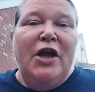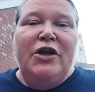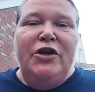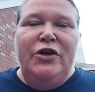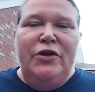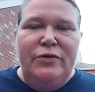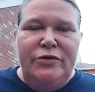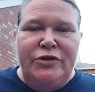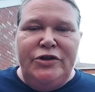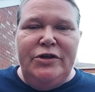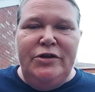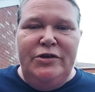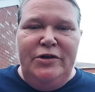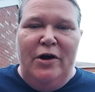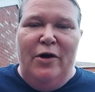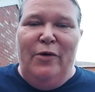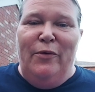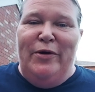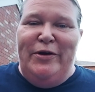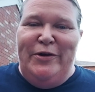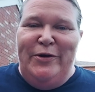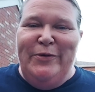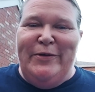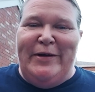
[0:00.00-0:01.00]
you should know
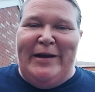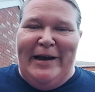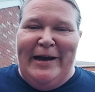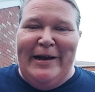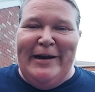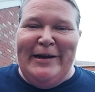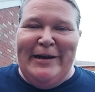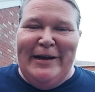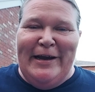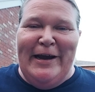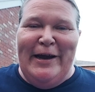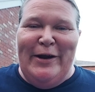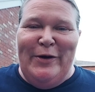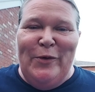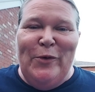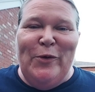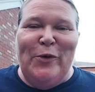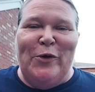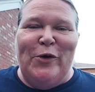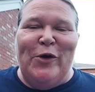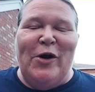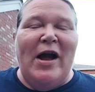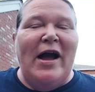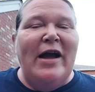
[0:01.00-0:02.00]
what you can and can't
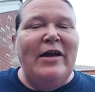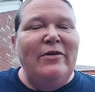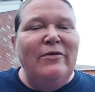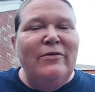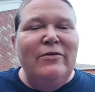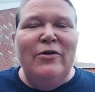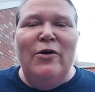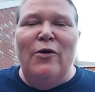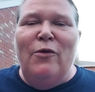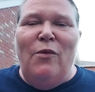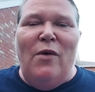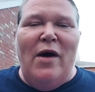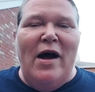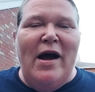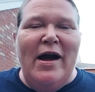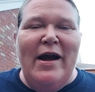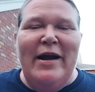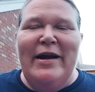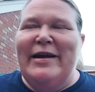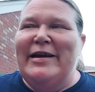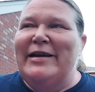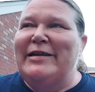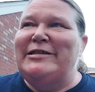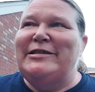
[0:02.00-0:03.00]
order. I don't know
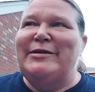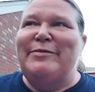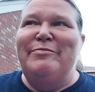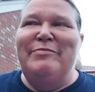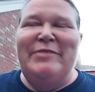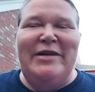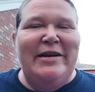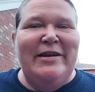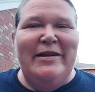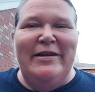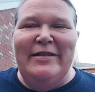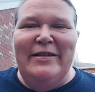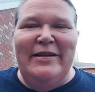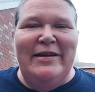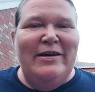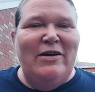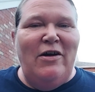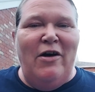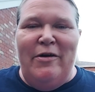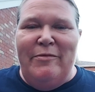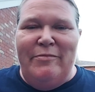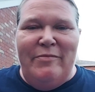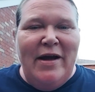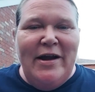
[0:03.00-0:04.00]
why it's immediately
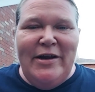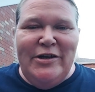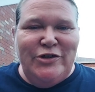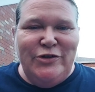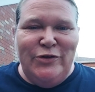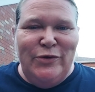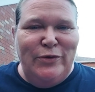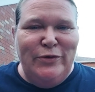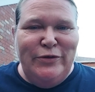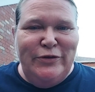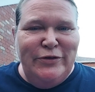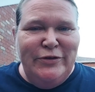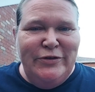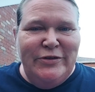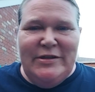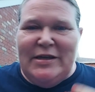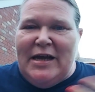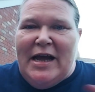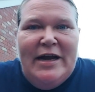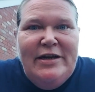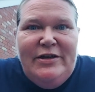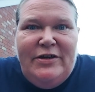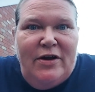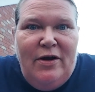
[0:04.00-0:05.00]
on my shoulders.
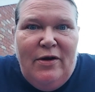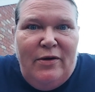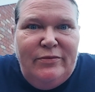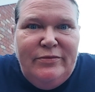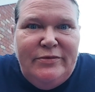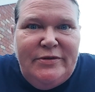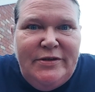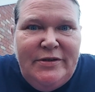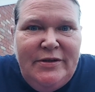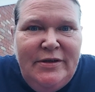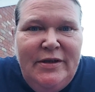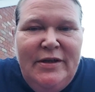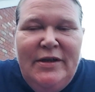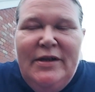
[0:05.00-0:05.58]
I don't.